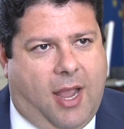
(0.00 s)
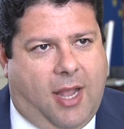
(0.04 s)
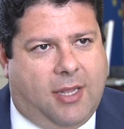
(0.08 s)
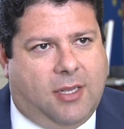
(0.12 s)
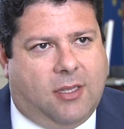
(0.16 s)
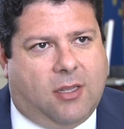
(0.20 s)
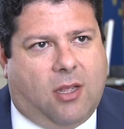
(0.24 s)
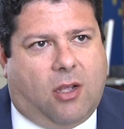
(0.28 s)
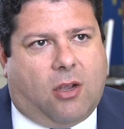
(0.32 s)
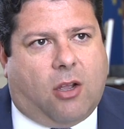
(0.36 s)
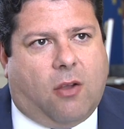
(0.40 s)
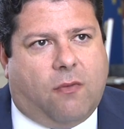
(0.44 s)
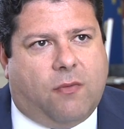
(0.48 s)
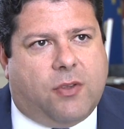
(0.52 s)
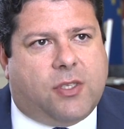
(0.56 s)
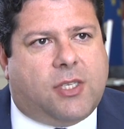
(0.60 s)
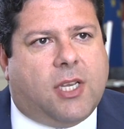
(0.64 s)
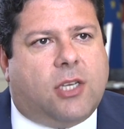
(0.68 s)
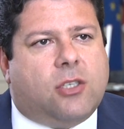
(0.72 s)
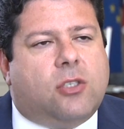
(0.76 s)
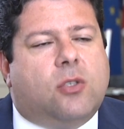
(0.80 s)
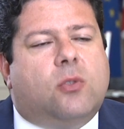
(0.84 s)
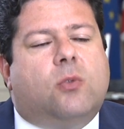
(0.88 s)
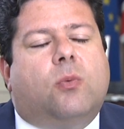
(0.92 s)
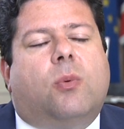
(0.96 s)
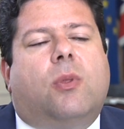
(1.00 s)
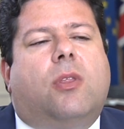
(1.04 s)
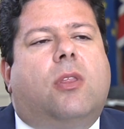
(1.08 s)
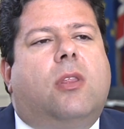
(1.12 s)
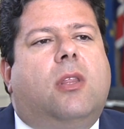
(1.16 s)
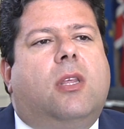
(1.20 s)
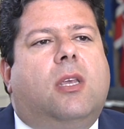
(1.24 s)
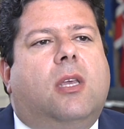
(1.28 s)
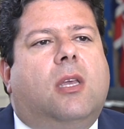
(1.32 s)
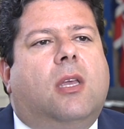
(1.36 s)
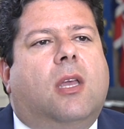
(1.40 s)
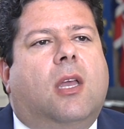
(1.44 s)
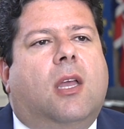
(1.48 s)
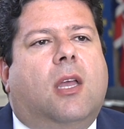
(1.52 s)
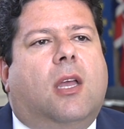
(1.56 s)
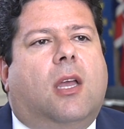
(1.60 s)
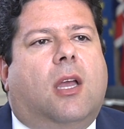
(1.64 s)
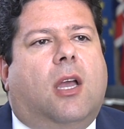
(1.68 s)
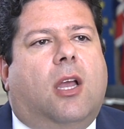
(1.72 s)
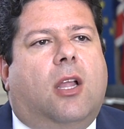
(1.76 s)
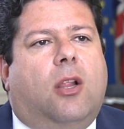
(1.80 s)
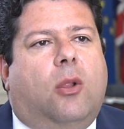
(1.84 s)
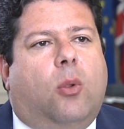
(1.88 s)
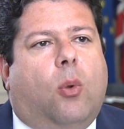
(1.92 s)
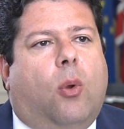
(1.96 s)
And in our conversations with the
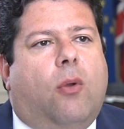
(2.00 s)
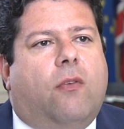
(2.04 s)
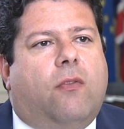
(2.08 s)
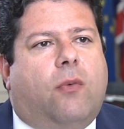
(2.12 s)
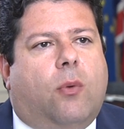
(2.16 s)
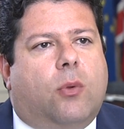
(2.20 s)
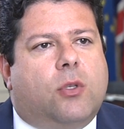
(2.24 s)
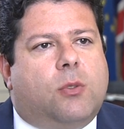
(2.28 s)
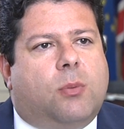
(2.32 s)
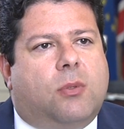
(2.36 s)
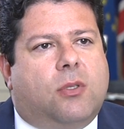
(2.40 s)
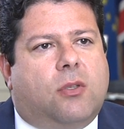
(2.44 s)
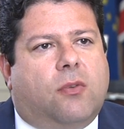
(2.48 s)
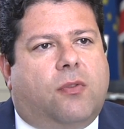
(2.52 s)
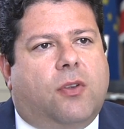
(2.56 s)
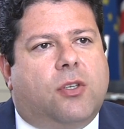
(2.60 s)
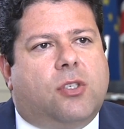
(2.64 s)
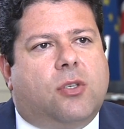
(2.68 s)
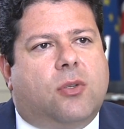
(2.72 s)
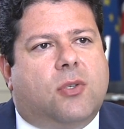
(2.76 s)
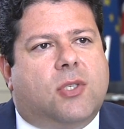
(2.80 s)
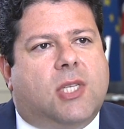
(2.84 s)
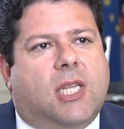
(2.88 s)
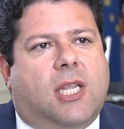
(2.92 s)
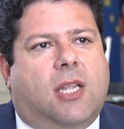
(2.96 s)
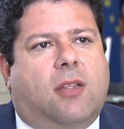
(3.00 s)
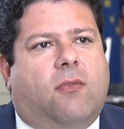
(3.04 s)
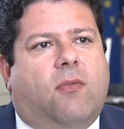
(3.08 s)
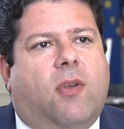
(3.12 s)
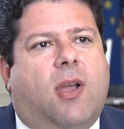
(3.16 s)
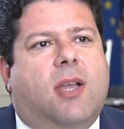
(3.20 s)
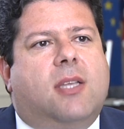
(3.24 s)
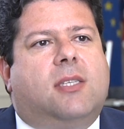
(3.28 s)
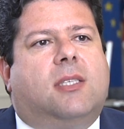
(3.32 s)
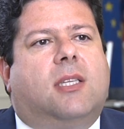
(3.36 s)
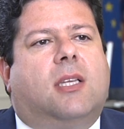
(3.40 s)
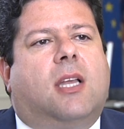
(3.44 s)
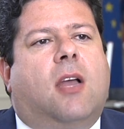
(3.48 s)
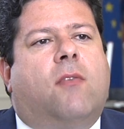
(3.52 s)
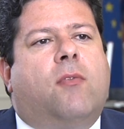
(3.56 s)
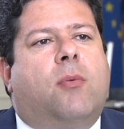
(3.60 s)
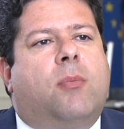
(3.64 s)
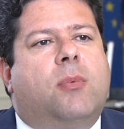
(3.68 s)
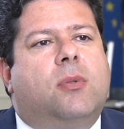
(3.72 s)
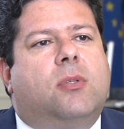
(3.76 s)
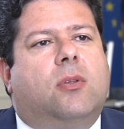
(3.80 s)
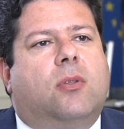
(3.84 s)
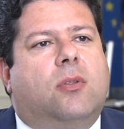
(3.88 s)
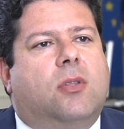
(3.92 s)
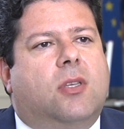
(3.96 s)
law enforcement officials that advise the
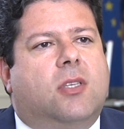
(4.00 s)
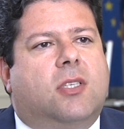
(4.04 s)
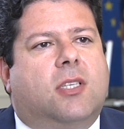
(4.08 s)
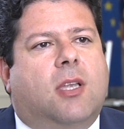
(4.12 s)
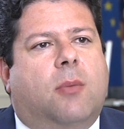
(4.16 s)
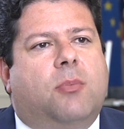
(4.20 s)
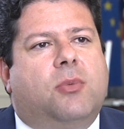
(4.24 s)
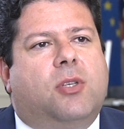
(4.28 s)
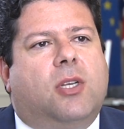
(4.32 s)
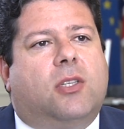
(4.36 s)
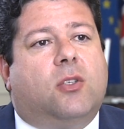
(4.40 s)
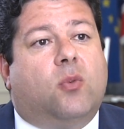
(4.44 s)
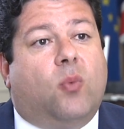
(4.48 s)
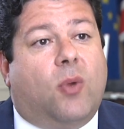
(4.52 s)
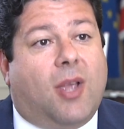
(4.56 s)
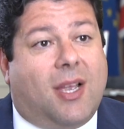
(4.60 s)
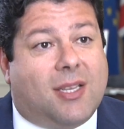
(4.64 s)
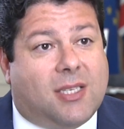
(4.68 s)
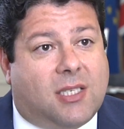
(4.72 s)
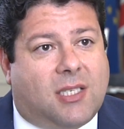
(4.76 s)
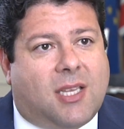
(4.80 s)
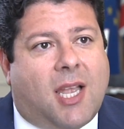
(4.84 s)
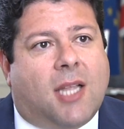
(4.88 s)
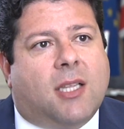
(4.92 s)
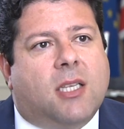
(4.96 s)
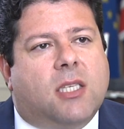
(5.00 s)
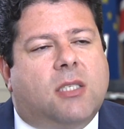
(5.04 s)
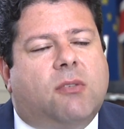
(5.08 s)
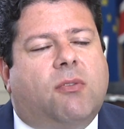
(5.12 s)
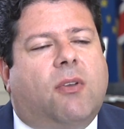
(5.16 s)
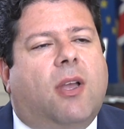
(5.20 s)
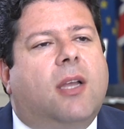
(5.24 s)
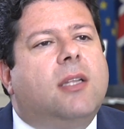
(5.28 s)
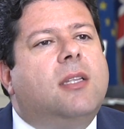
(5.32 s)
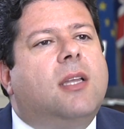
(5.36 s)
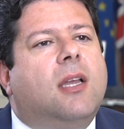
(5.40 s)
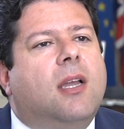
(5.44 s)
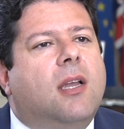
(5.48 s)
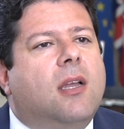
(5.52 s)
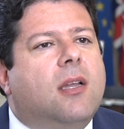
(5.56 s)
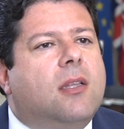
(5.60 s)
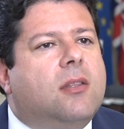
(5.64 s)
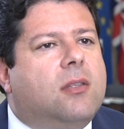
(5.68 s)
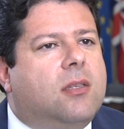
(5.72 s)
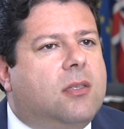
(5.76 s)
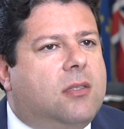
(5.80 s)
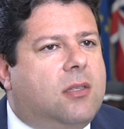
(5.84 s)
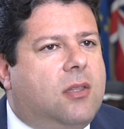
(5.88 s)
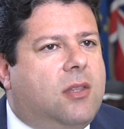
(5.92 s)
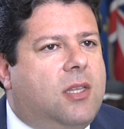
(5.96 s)
government on this subject, we are satisfied
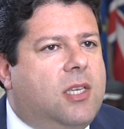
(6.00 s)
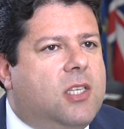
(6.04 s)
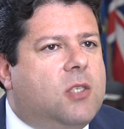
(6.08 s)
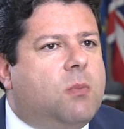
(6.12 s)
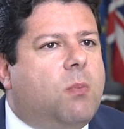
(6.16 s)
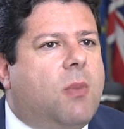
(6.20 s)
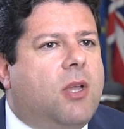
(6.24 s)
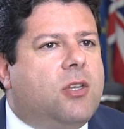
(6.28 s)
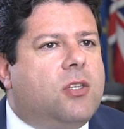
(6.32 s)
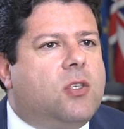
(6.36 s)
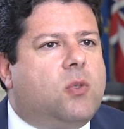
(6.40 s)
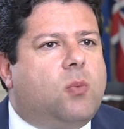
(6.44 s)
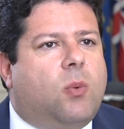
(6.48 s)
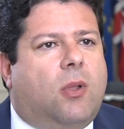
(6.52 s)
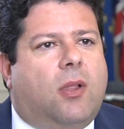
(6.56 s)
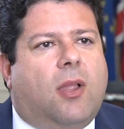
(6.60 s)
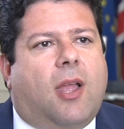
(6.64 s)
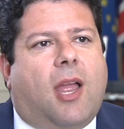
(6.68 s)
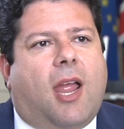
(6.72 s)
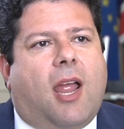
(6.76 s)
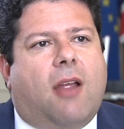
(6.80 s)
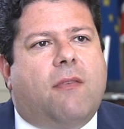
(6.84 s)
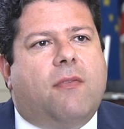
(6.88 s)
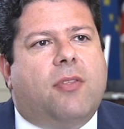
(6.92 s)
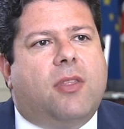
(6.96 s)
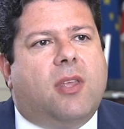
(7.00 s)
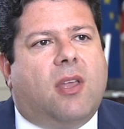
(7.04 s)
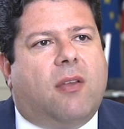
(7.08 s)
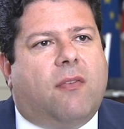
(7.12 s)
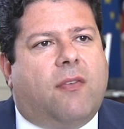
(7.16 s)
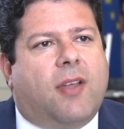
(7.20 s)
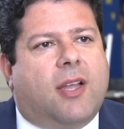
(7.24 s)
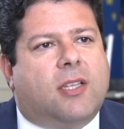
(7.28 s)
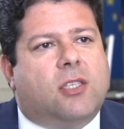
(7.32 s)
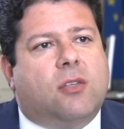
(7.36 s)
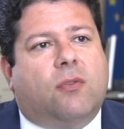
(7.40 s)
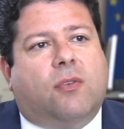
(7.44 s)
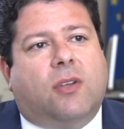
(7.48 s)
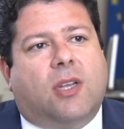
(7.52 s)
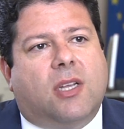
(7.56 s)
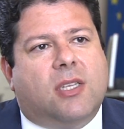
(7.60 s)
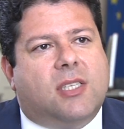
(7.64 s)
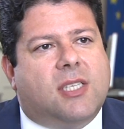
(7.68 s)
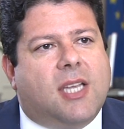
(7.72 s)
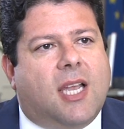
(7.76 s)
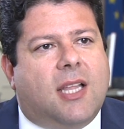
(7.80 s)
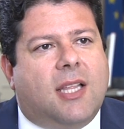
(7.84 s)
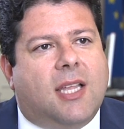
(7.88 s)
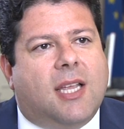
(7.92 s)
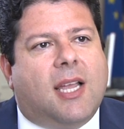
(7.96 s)
that these measures will have the effect of
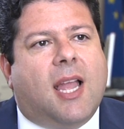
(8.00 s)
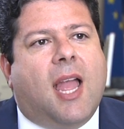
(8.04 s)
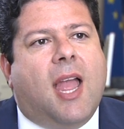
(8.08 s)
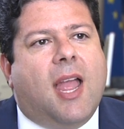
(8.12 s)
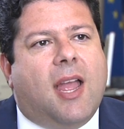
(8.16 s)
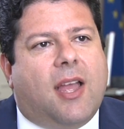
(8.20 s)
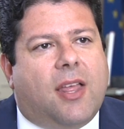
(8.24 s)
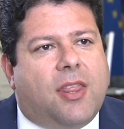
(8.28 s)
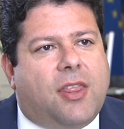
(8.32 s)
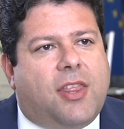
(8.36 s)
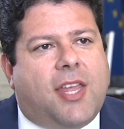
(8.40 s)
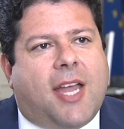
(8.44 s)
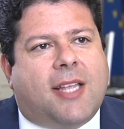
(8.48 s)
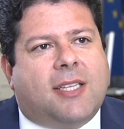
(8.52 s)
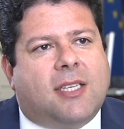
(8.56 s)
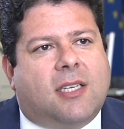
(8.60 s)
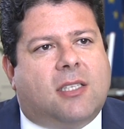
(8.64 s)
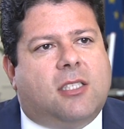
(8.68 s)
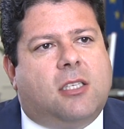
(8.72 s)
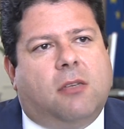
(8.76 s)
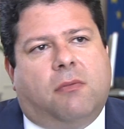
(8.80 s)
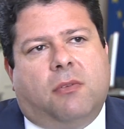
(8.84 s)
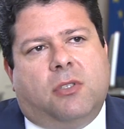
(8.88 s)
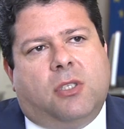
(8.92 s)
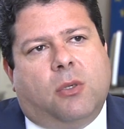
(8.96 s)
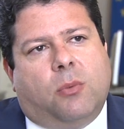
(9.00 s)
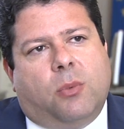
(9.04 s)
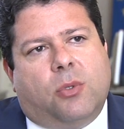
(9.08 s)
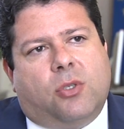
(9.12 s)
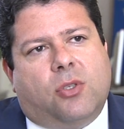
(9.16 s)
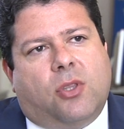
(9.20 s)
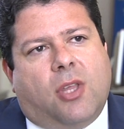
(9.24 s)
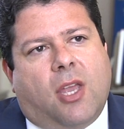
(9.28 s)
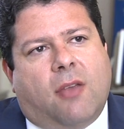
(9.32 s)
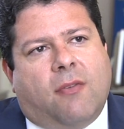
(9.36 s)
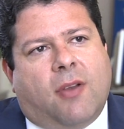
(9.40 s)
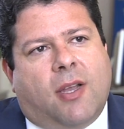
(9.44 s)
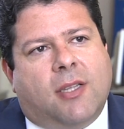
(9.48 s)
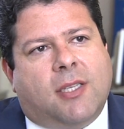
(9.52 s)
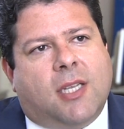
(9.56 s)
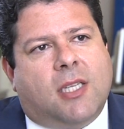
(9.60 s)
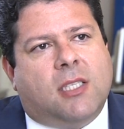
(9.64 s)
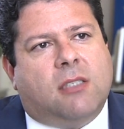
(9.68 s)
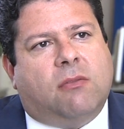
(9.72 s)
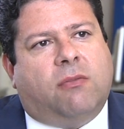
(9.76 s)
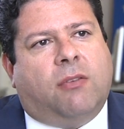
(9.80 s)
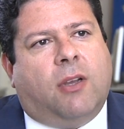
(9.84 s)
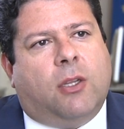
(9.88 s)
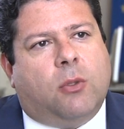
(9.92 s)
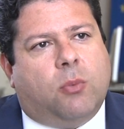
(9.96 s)
curtailing that activity which they've
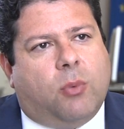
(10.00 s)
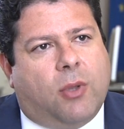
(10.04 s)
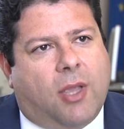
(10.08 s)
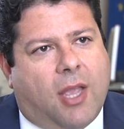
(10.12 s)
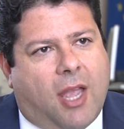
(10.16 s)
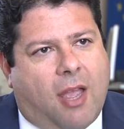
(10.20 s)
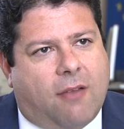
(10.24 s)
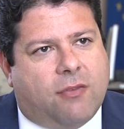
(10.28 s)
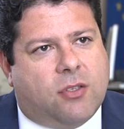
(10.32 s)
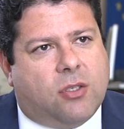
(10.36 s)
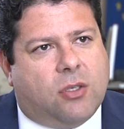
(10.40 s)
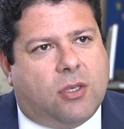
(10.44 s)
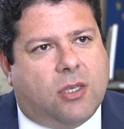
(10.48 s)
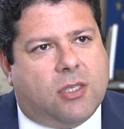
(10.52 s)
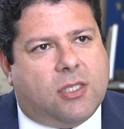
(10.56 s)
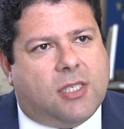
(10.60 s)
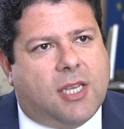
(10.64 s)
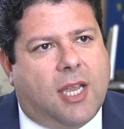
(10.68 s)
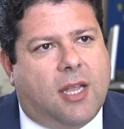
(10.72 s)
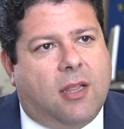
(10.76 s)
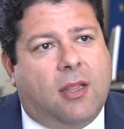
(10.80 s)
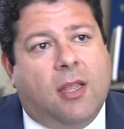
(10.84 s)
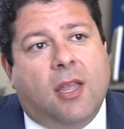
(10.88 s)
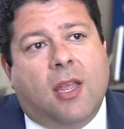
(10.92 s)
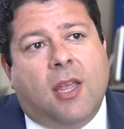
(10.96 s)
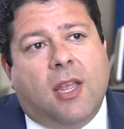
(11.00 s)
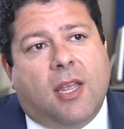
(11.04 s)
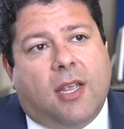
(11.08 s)
identified we have to curtail